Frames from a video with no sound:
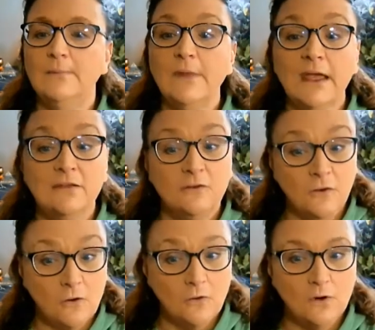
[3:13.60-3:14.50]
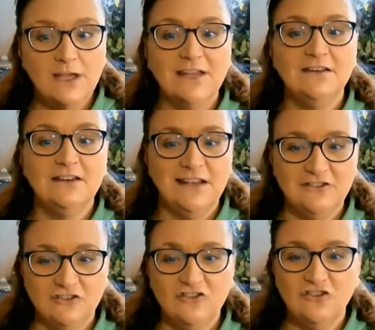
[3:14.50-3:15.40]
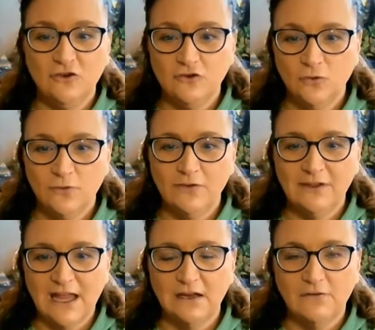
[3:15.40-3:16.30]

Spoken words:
So it teaches you to withstand